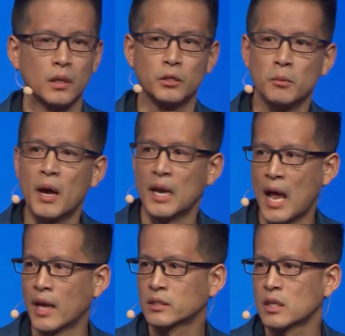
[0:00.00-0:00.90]
And you might
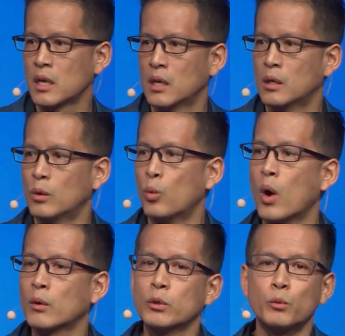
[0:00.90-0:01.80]
ask,
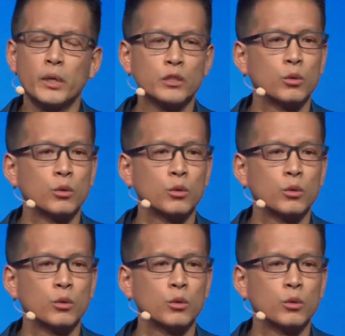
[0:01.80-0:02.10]
where would we